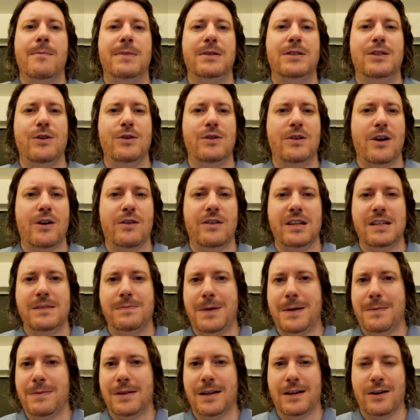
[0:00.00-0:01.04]
But do note these
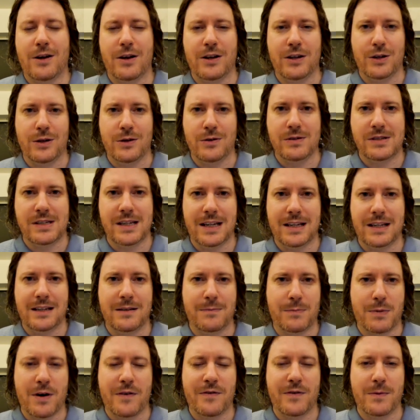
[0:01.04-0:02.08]
people are not
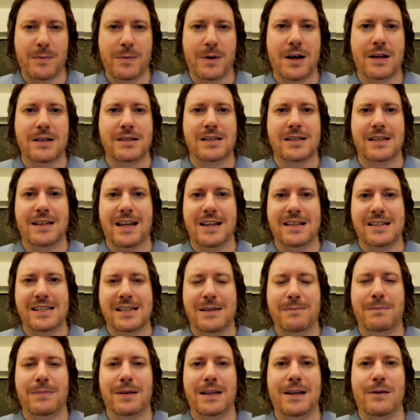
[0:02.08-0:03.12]
using ProfitBotz. They're
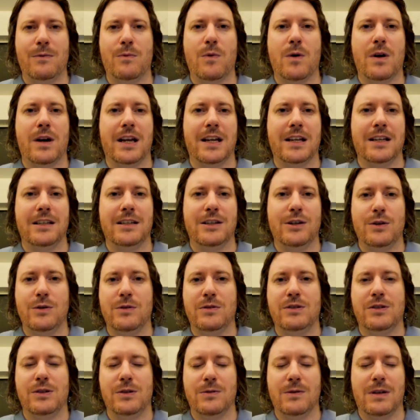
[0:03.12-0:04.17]
simply wanting
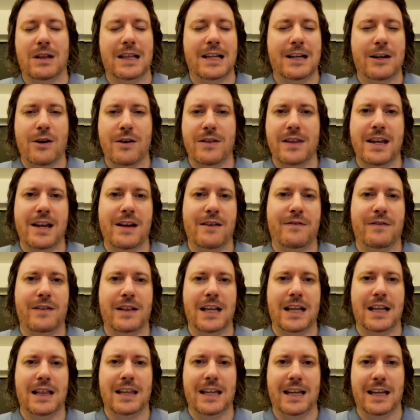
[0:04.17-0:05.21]
you to click on their
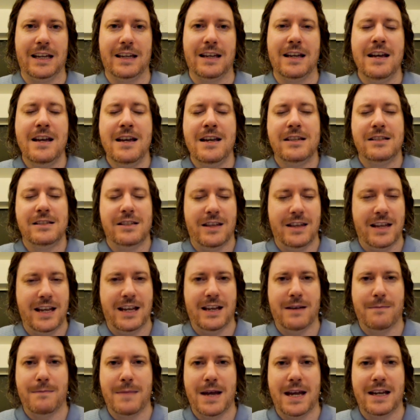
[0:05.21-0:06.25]
affiliate link so they
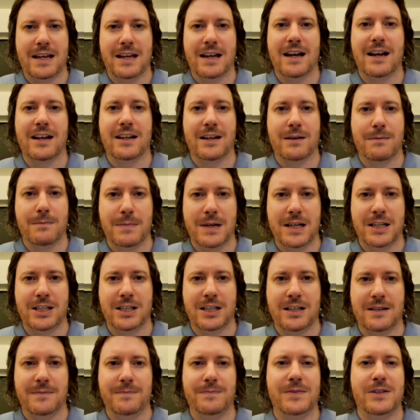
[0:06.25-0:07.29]
can make a
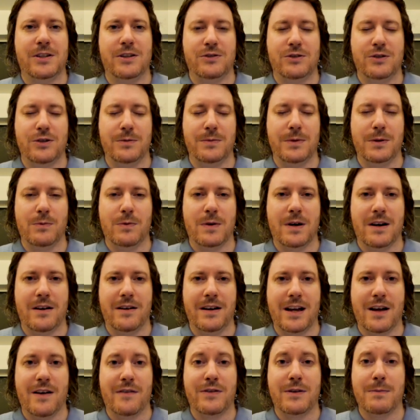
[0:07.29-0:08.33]
commission. So do be
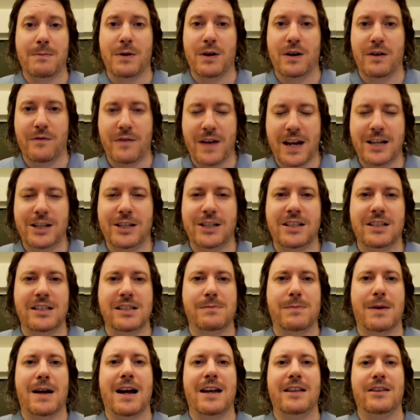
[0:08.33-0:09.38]
wary of the motivations
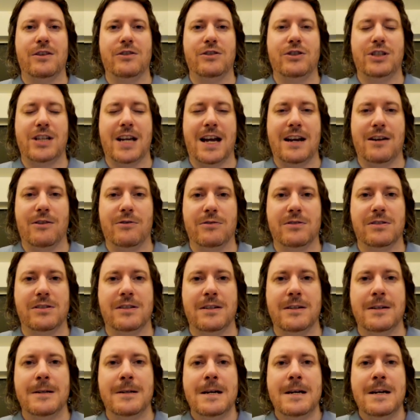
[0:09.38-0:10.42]
behind those channels.
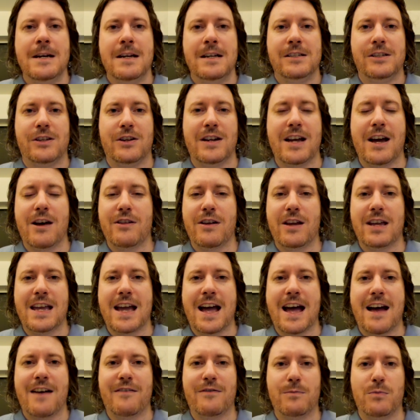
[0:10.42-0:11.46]
So now that you
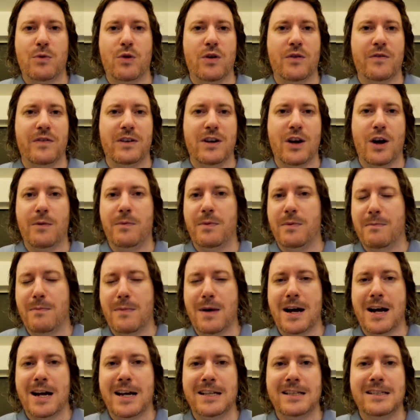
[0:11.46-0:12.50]
have more of an open
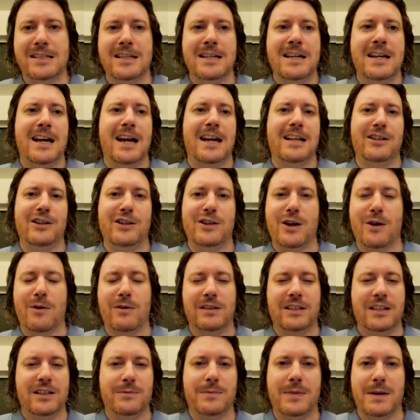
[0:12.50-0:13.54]
mind and you know a
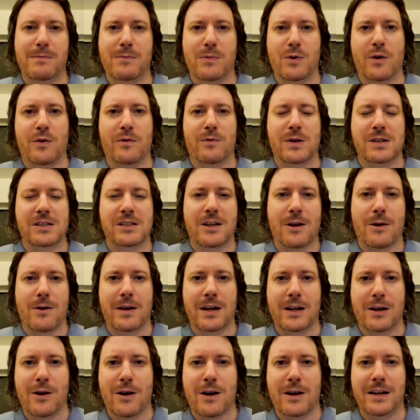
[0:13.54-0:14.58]
little bit more of what's
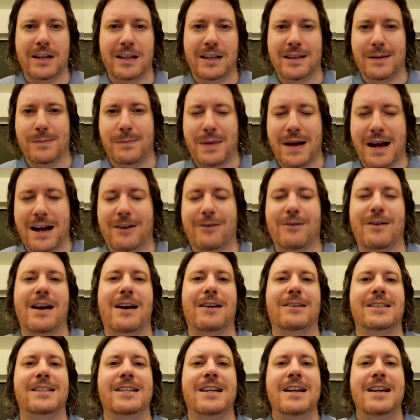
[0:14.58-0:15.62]
going on in the
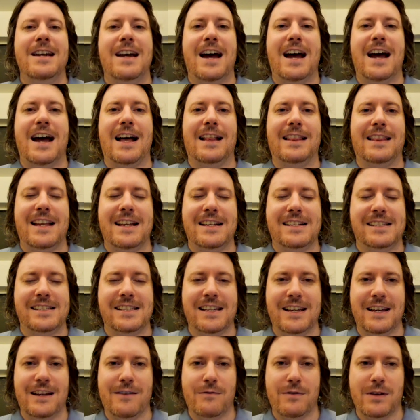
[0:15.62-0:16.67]
background, let's
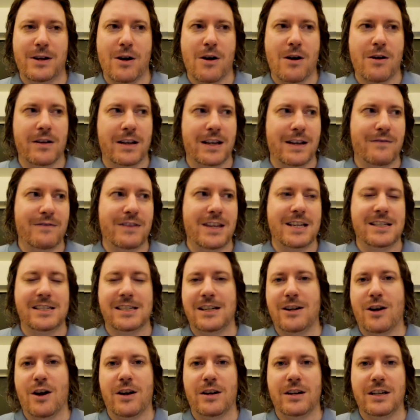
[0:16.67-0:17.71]
see if we can't give this
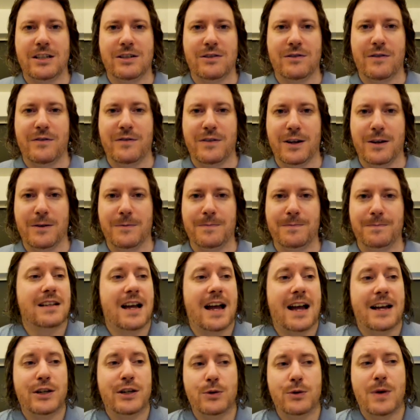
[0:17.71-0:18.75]
an honest review.
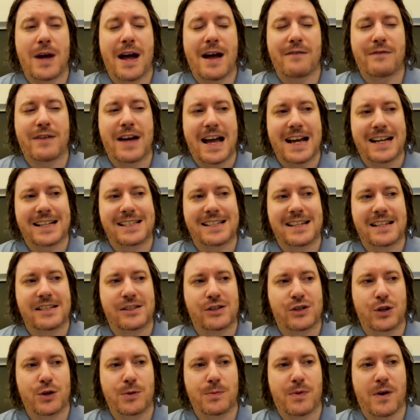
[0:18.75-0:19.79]
I have access
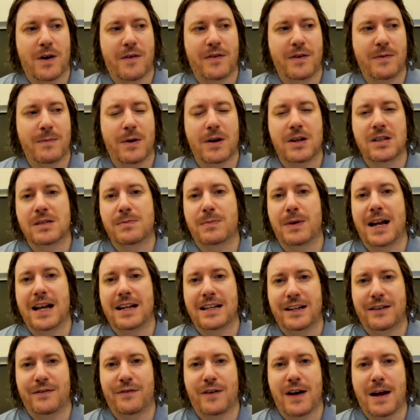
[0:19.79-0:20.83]
to ProfitBotz, but I
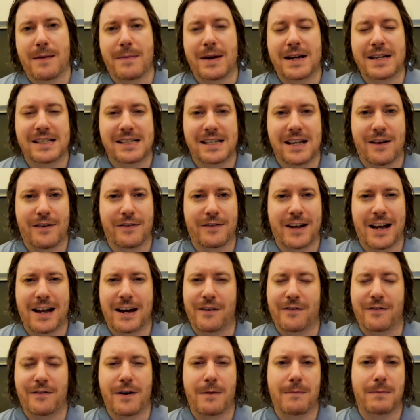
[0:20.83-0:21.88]
did find myself kind
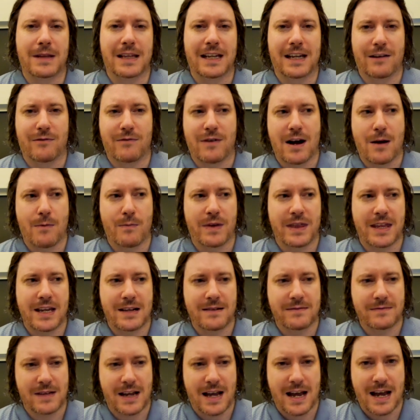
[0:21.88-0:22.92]
of fumbling around with
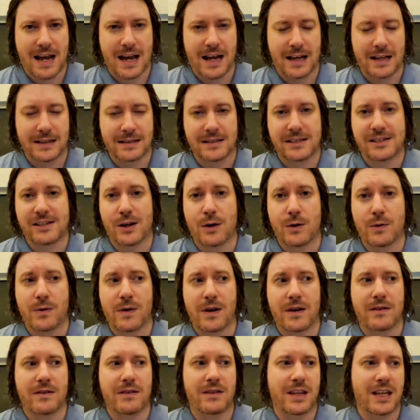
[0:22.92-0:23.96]
it. And
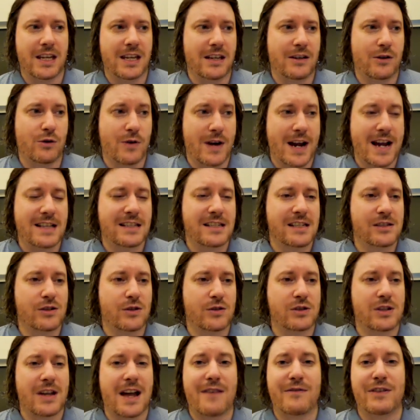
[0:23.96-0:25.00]
so the creators
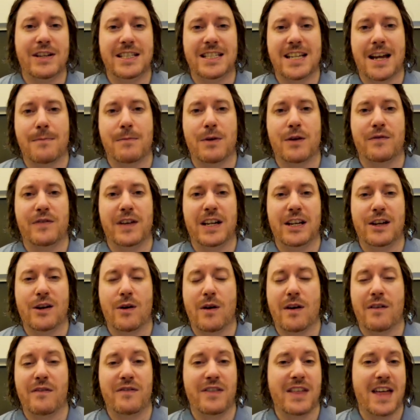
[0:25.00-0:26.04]
also have a demo video
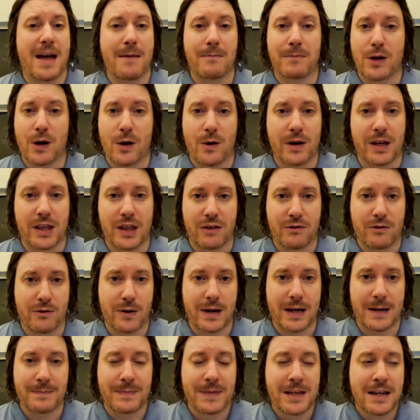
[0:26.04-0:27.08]
of them going through
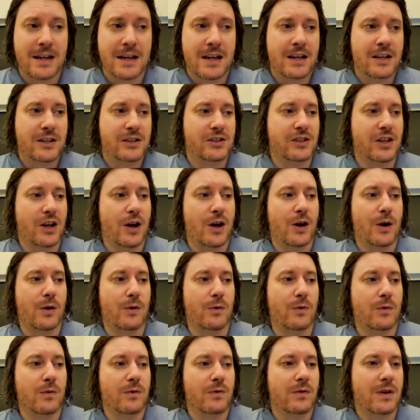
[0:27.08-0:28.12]
it.
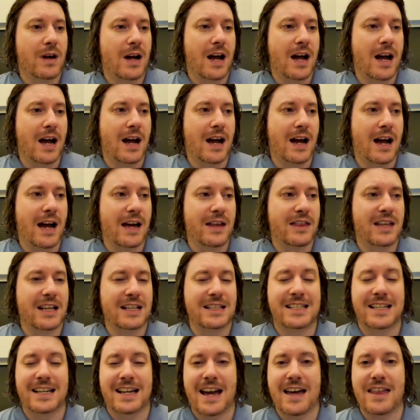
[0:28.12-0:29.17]
So I
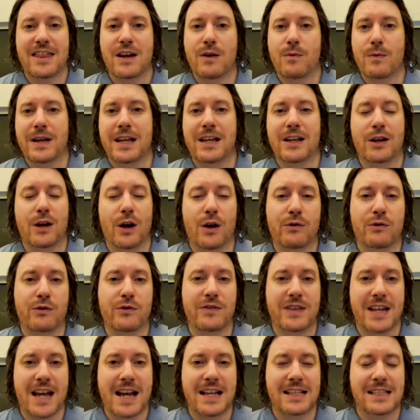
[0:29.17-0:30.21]
think together we can go through
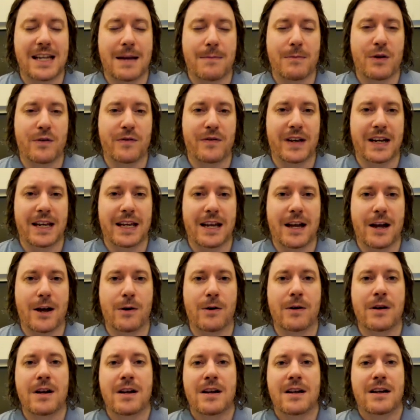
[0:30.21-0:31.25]
their demo
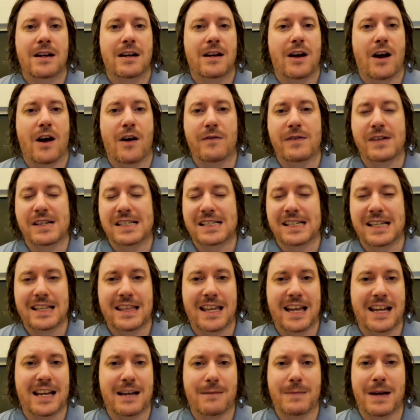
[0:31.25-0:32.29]
video. Obviously
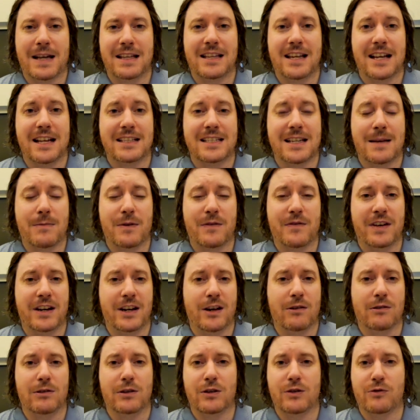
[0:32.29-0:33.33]
they can make their demo
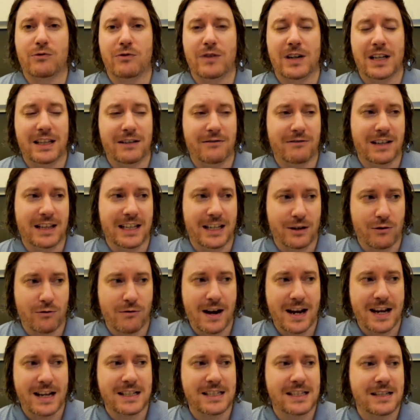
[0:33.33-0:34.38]
video look really, really
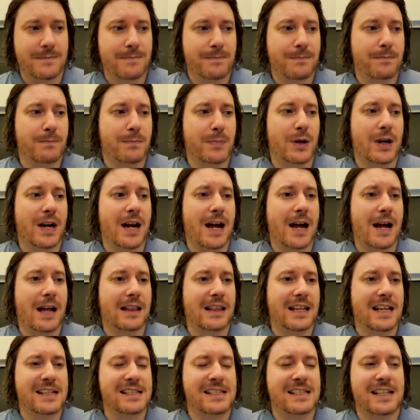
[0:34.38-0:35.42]
great, but
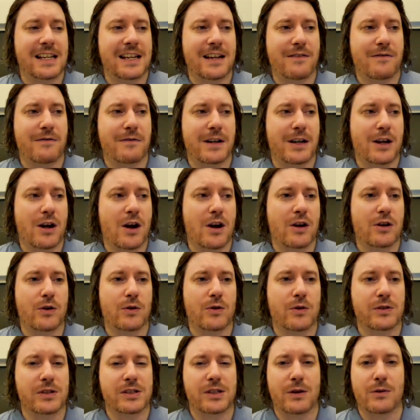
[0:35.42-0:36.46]
let's see if we can't
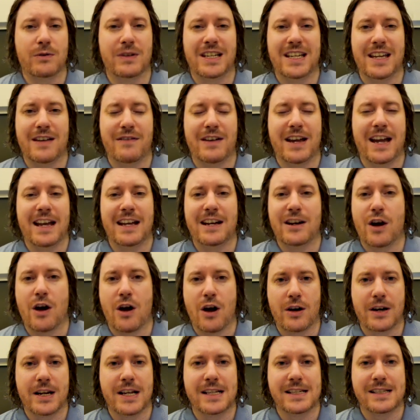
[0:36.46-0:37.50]
also give it an
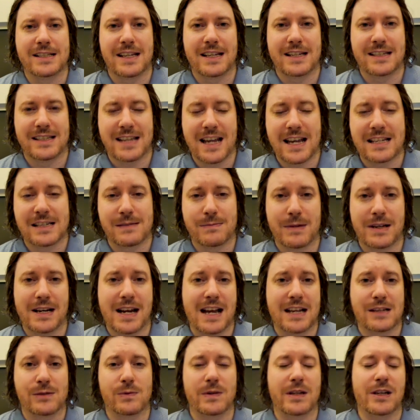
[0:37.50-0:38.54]
honest assessment
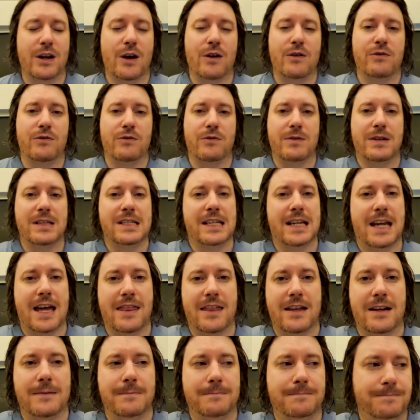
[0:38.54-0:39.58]
as we go through it
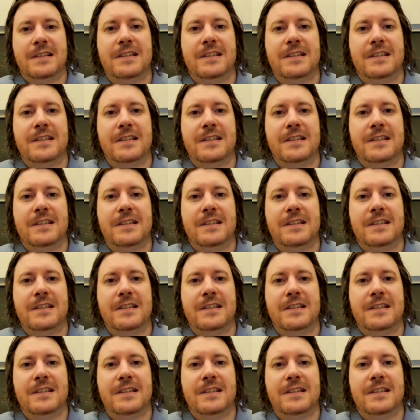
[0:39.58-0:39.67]
together.